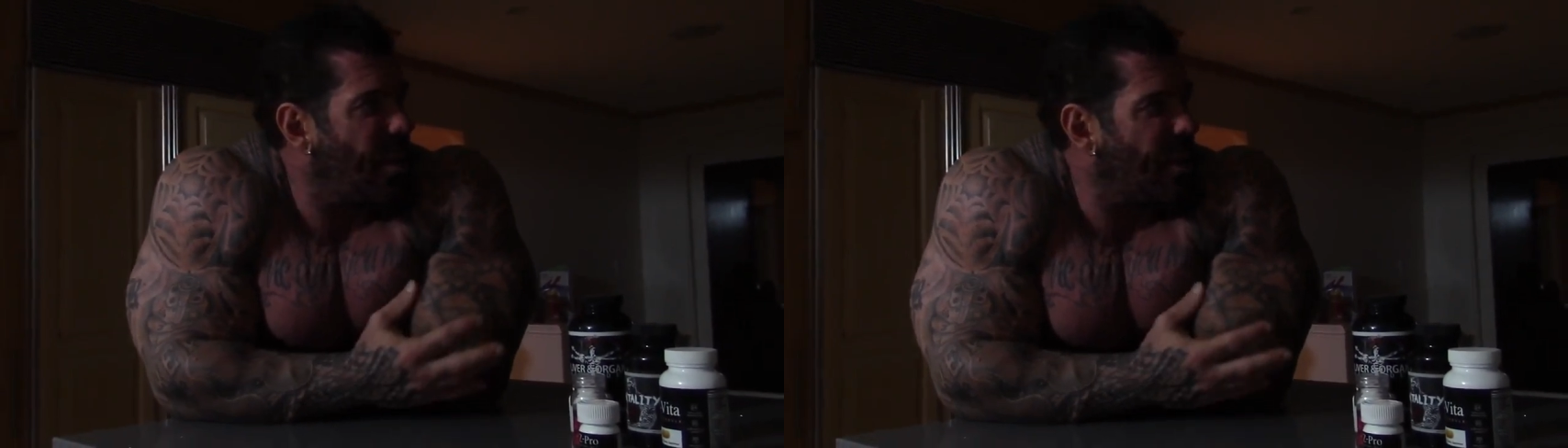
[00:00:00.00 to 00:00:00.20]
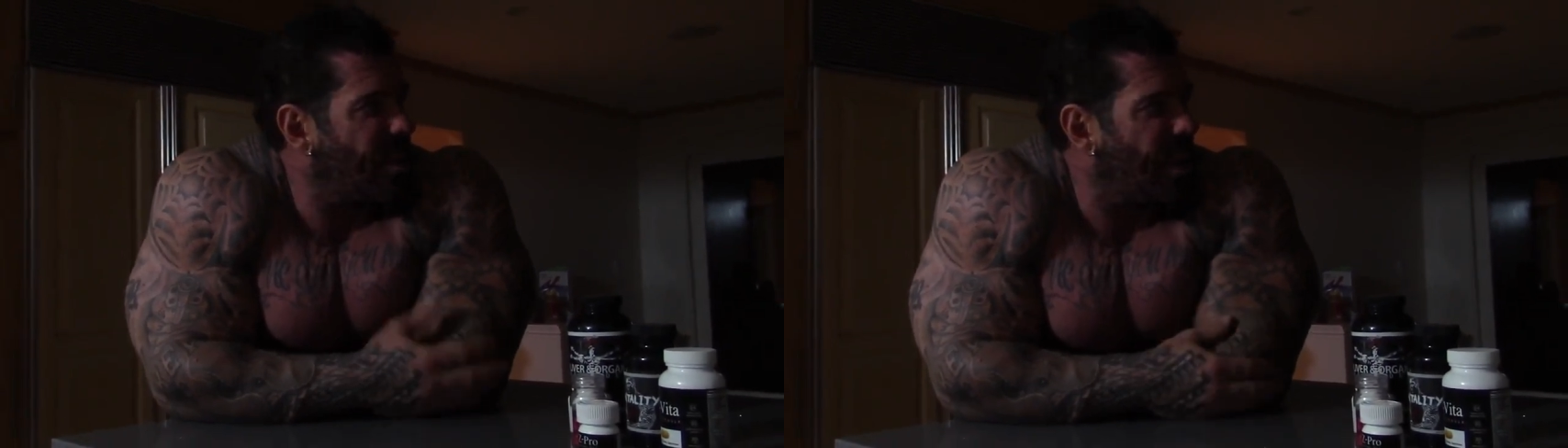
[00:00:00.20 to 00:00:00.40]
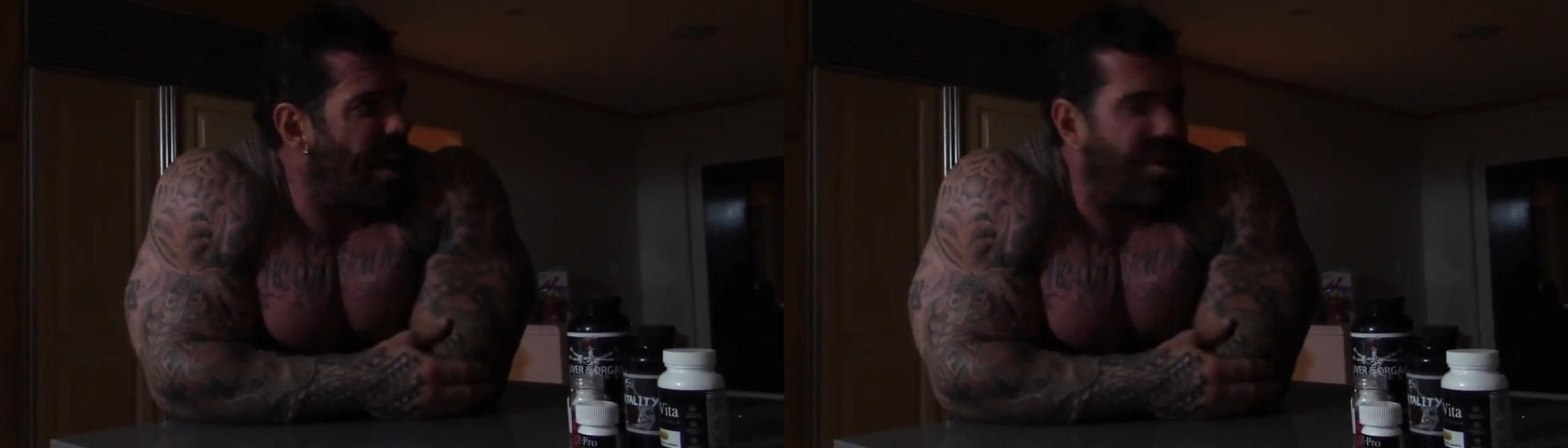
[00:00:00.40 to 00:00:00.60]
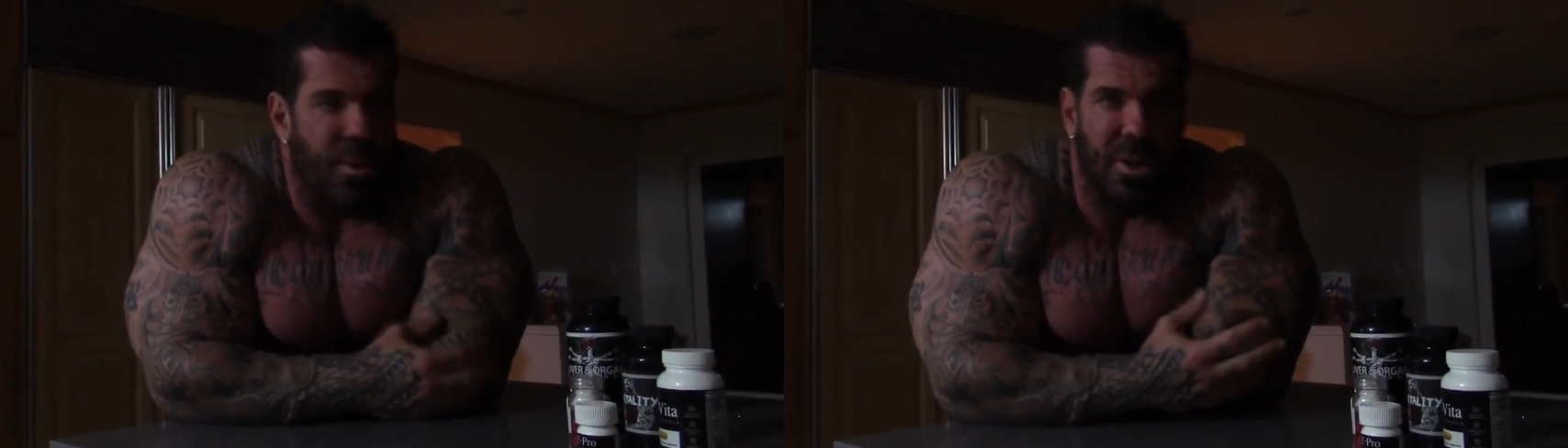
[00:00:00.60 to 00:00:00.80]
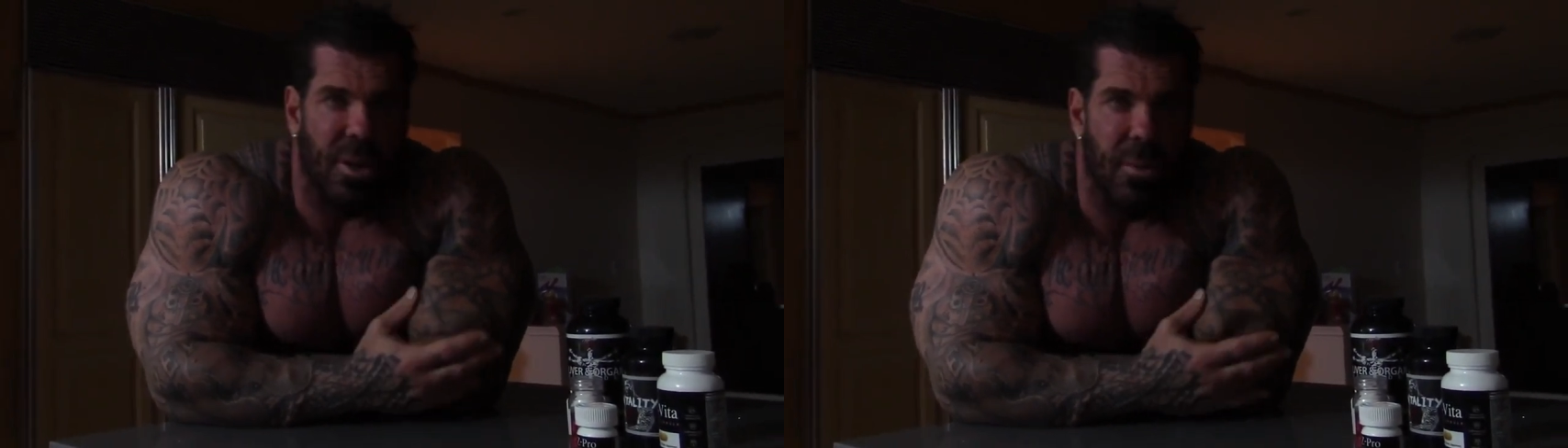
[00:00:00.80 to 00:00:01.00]
once in a while I
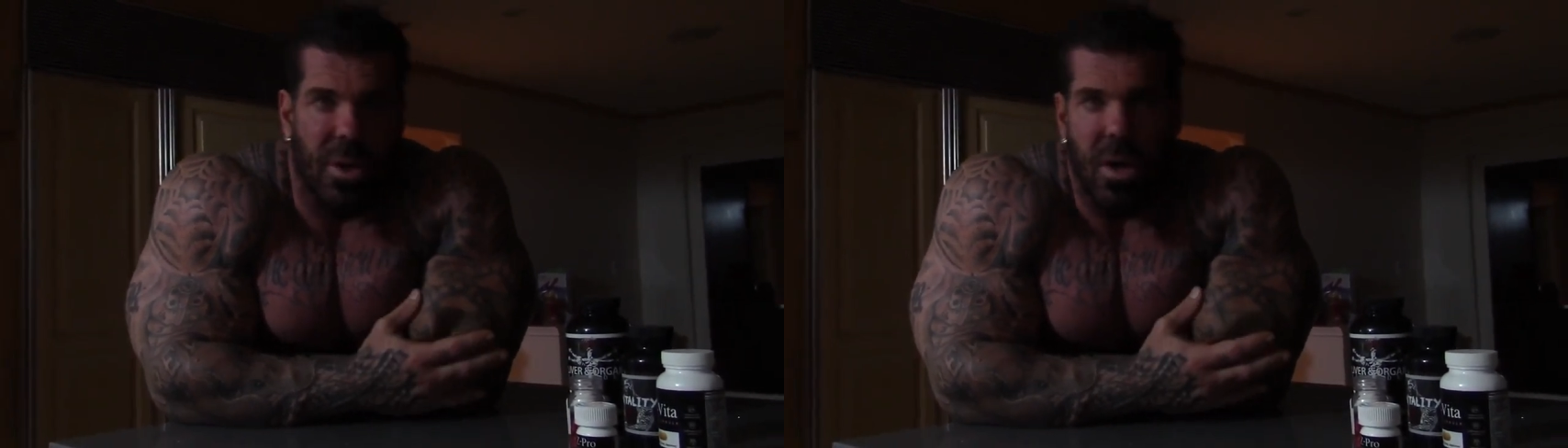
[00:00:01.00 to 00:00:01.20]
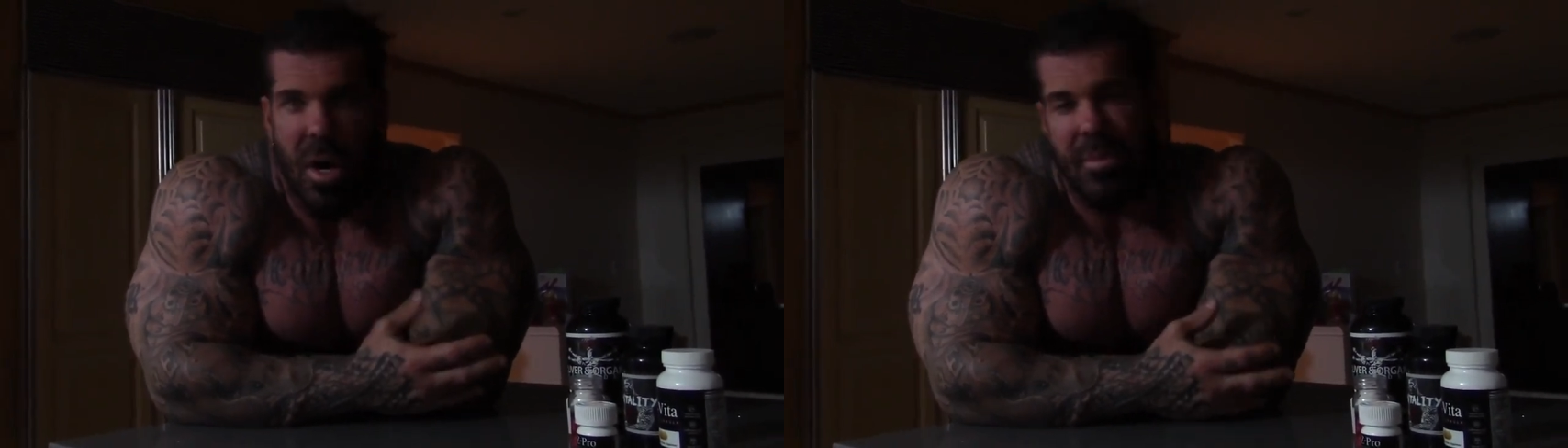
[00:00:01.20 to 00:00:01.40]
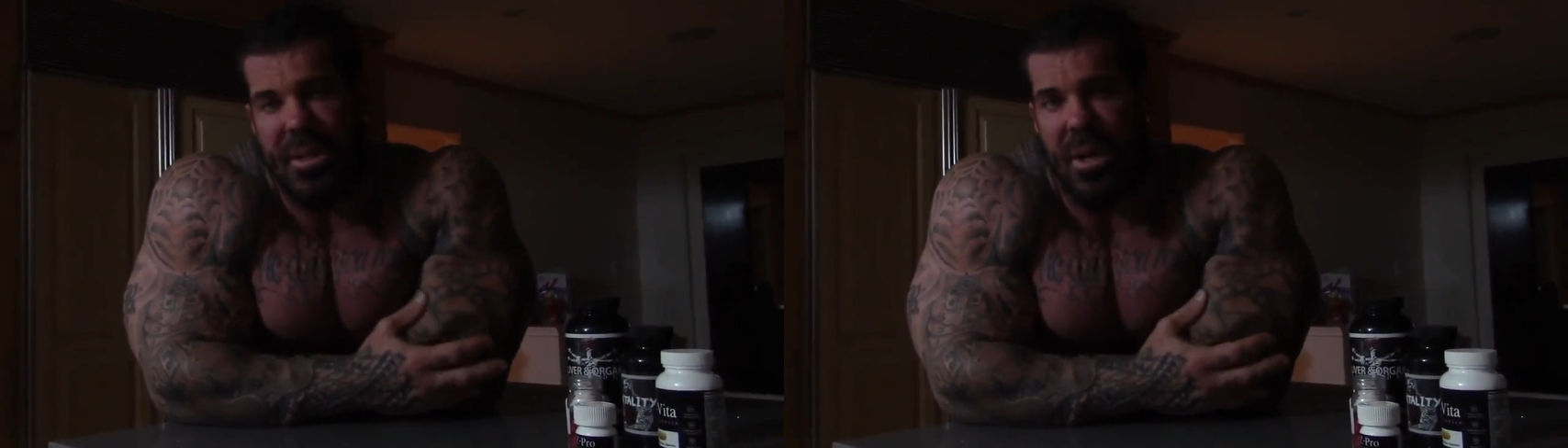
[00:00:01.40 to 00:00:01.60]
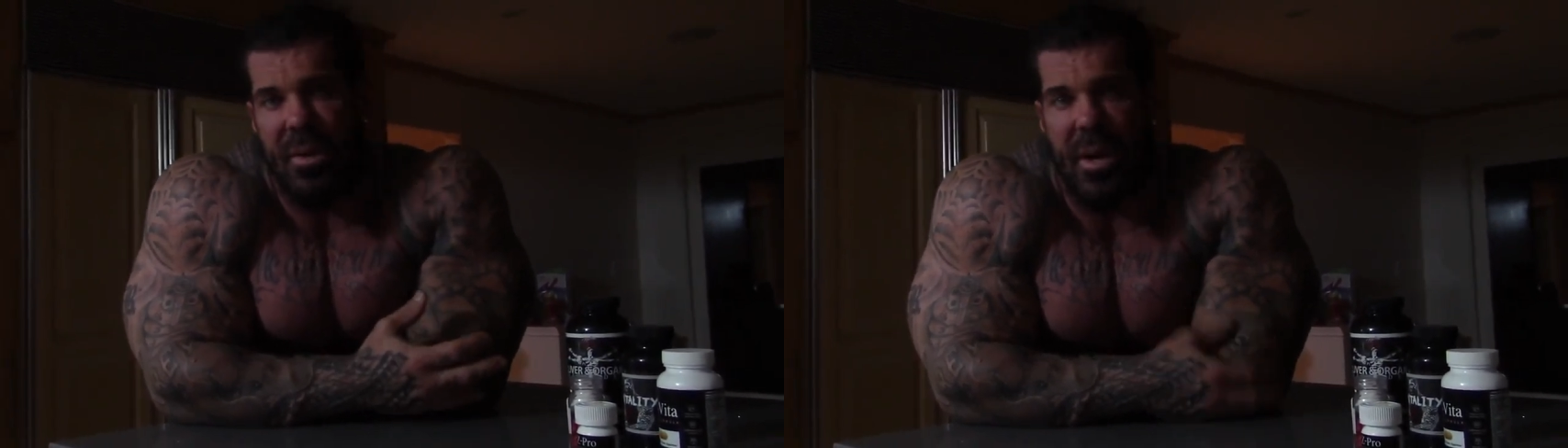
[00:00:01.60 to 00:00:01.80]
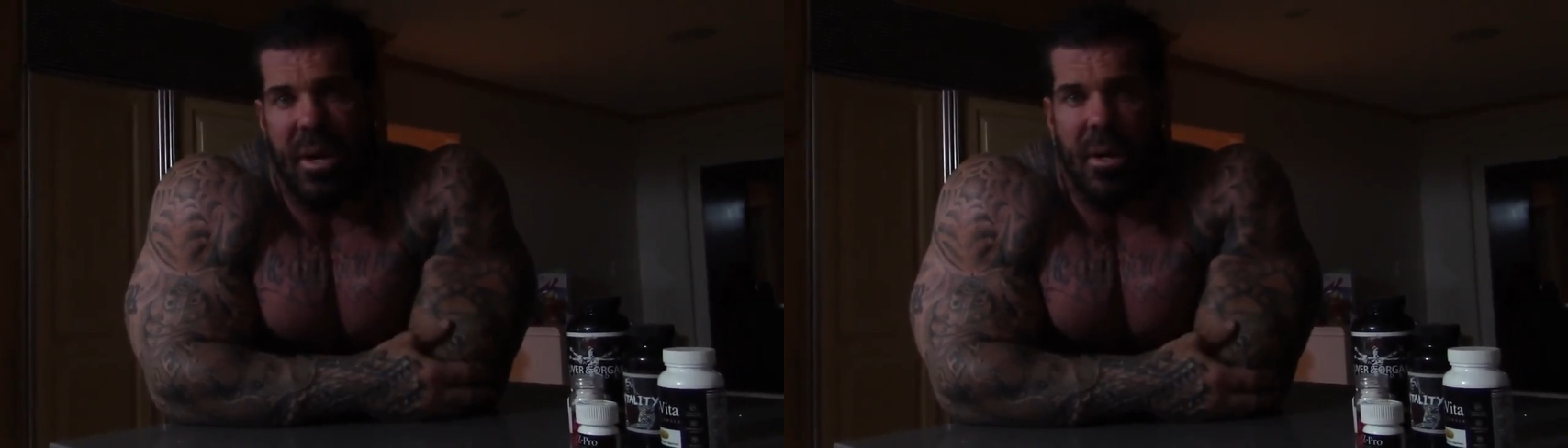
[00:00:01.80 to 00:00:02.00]
throw in a little more carbs here
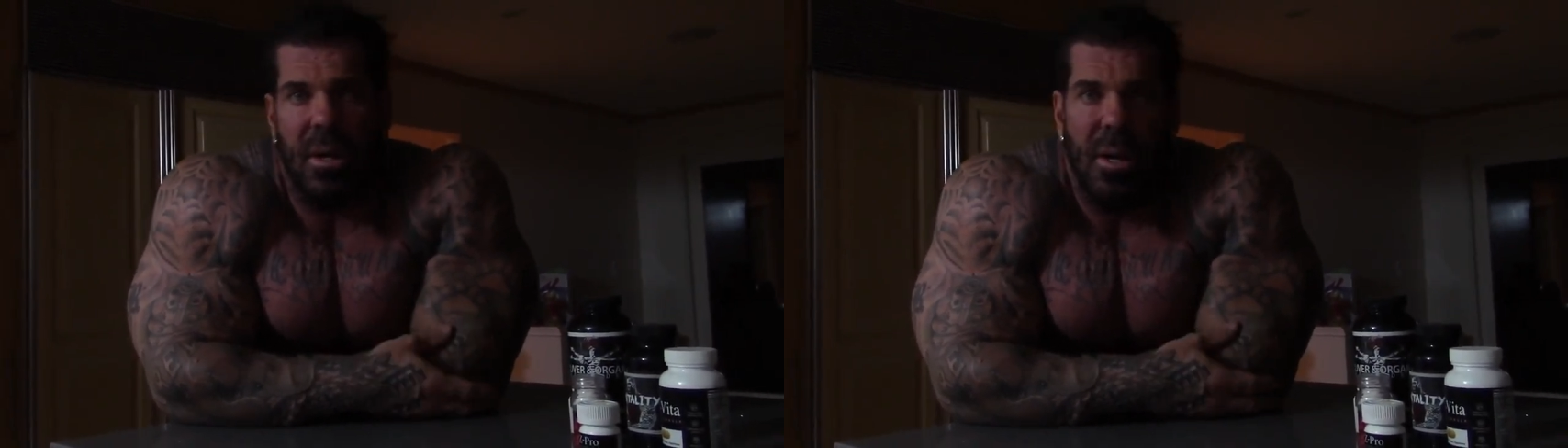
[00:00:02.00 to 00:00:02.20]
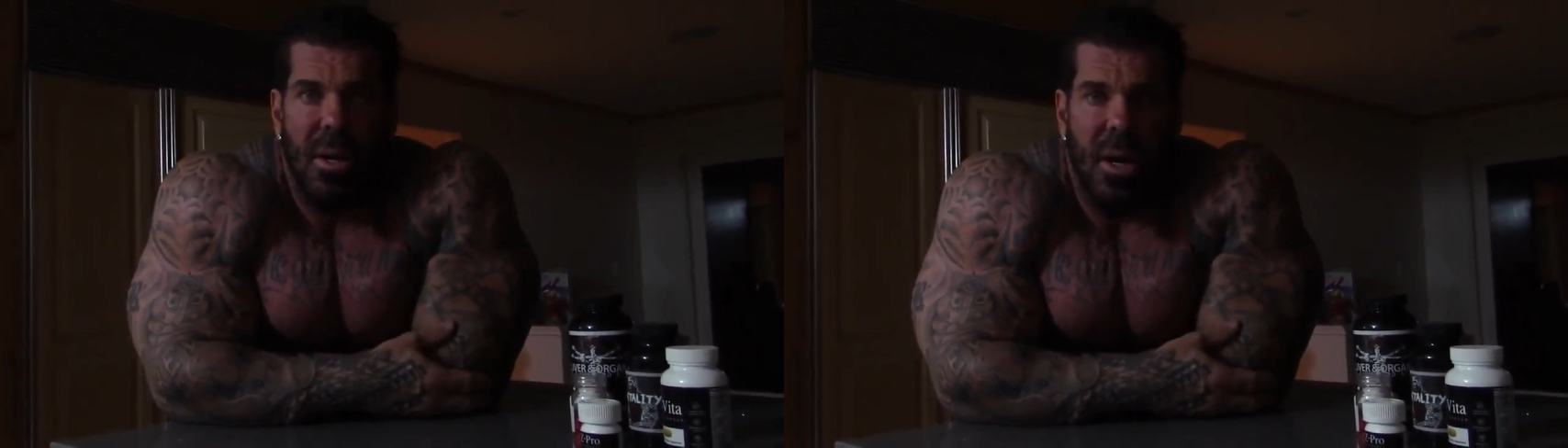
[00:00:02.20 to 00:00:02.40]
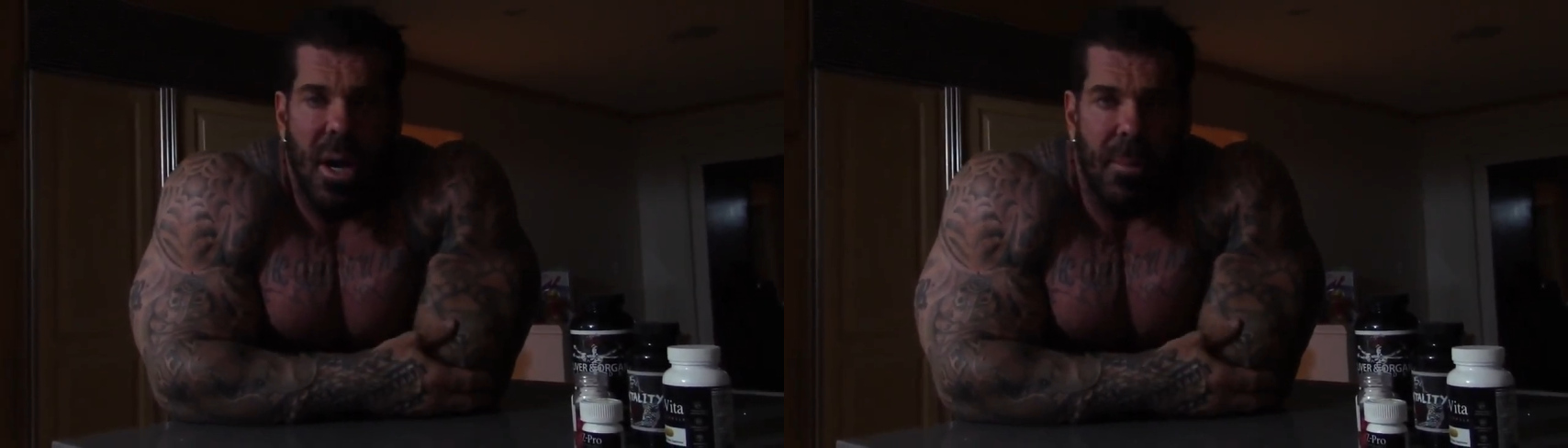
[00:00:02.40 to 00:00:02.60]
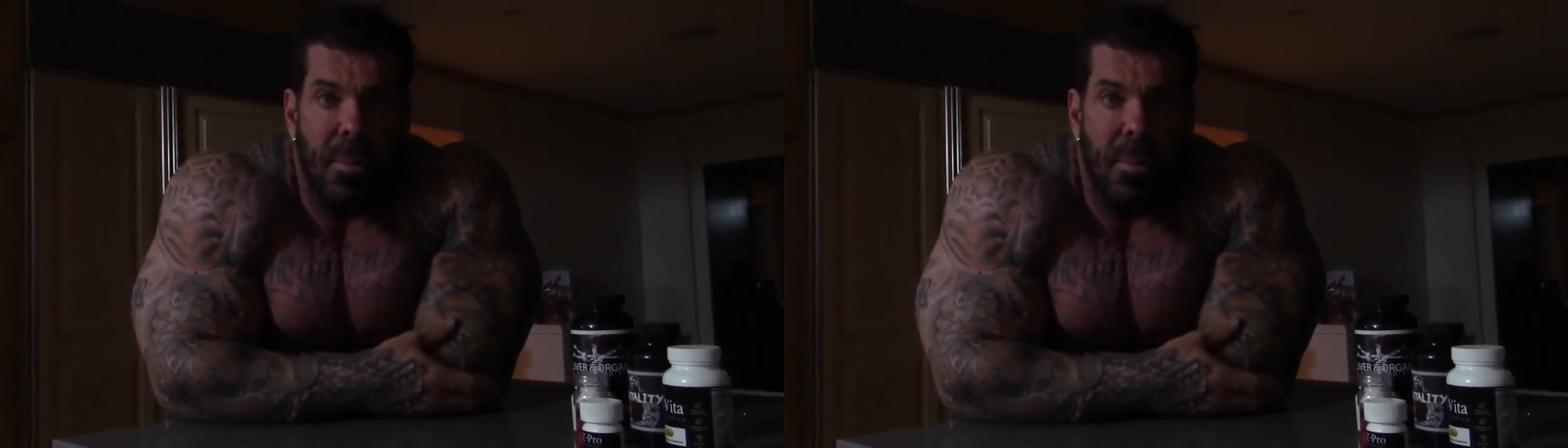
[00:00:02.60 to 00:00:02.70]
and there um,